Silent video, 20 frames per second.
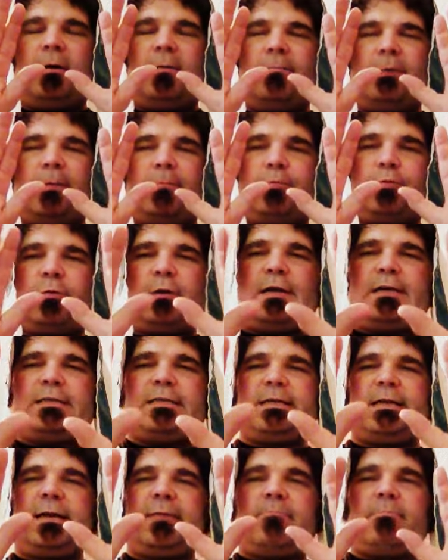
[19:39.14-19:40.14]
be
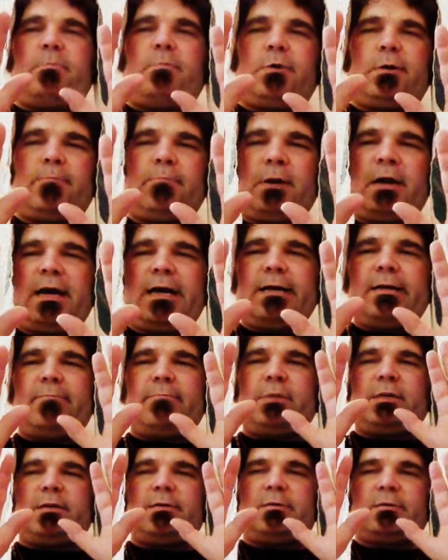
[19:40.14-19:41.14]
present and remind
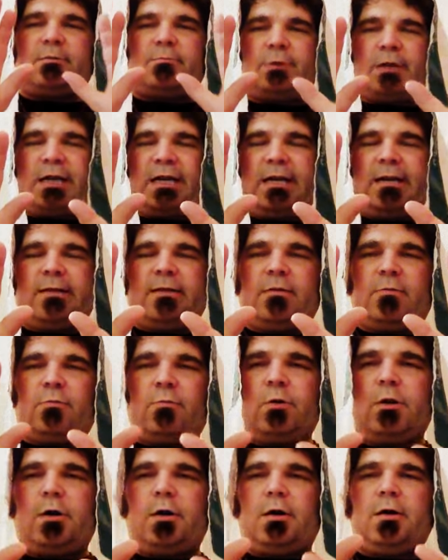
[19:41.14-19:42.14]
them to get in the
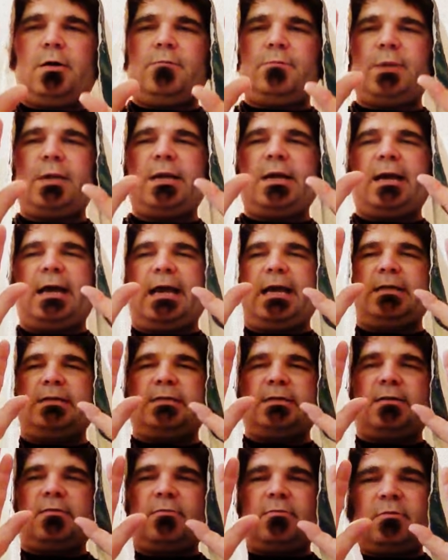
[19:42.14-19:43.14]
Word and
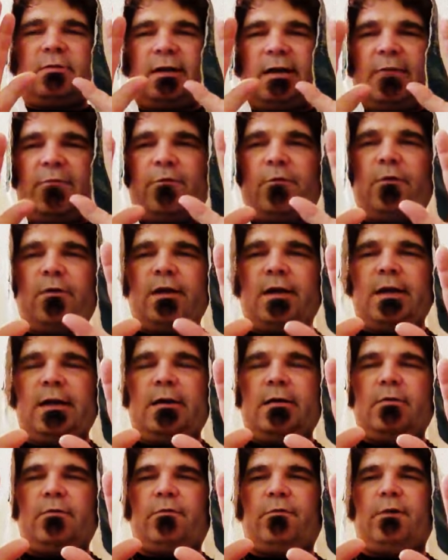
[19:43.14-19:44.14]
to live for
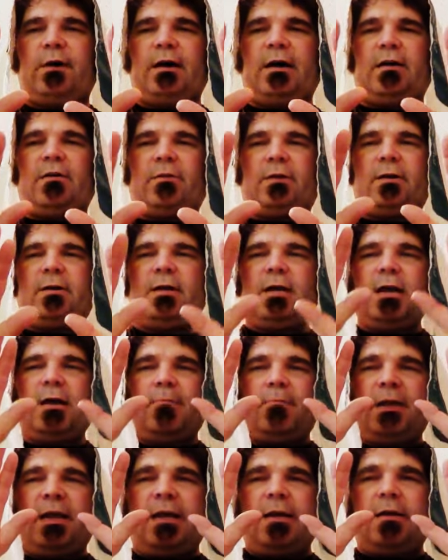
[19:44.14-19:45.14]
you, Father.
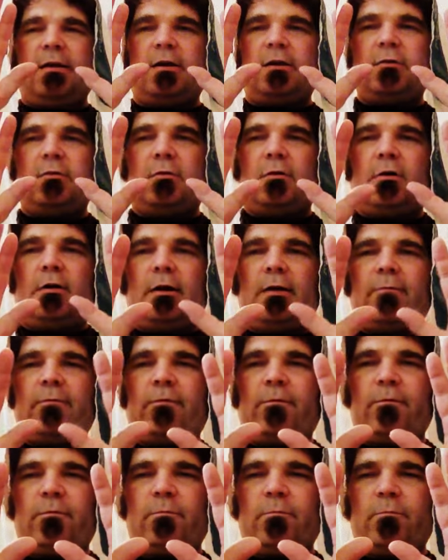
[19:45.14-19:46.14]
May you
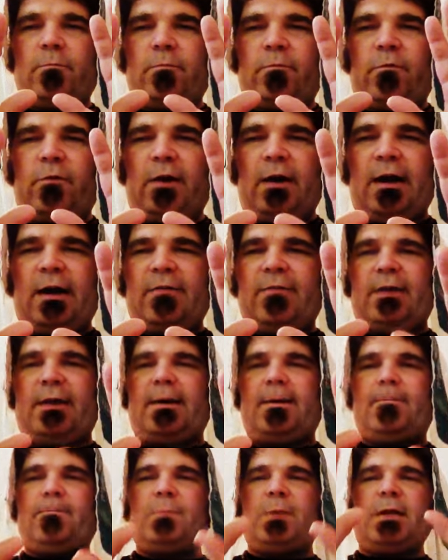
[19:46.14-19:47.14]
glorify
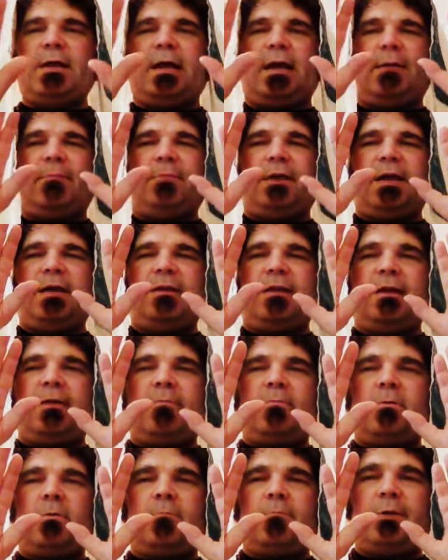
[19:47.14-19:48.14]
them, and may they
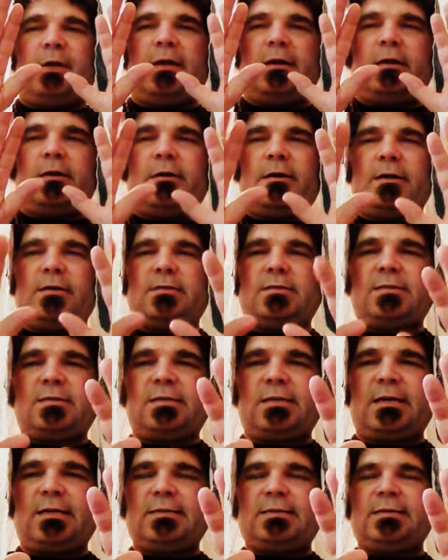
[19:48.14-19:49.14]
be good
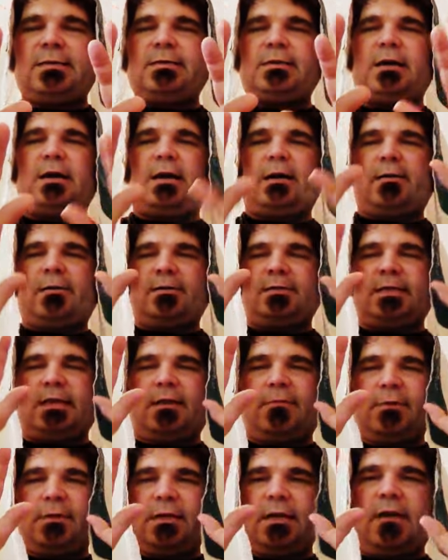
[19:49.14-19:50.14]
sons and daughters
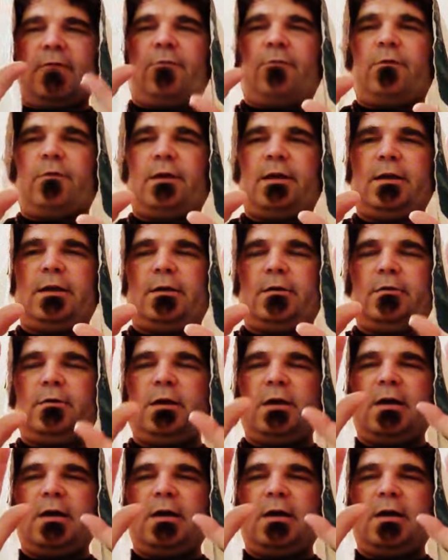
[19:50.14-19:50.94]
every day for you.